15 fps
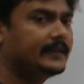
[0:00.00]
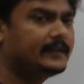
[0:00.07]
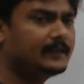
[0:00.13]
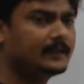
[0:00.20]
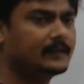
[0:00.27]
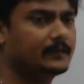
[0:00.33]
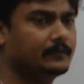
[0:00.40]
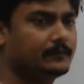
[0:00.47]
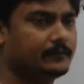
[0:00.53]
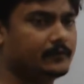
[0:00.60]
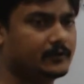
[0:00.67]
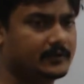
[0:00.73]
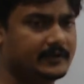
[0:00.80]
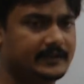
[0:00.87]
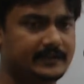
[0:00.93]
is
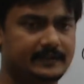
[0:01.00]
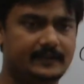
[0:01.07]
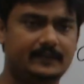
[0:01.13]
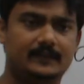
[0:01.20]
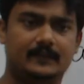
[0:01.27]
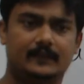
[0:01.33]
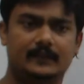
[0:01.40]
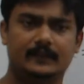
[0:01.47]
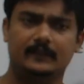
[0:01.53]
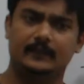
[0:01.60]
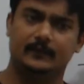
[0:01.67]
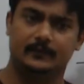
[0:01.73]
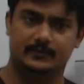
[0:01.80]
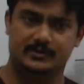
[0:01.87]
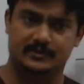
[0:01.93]
14. This is the
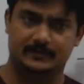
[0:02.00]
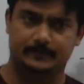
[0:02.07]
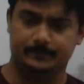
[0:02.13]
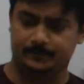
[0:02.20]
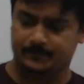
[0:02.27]
solution.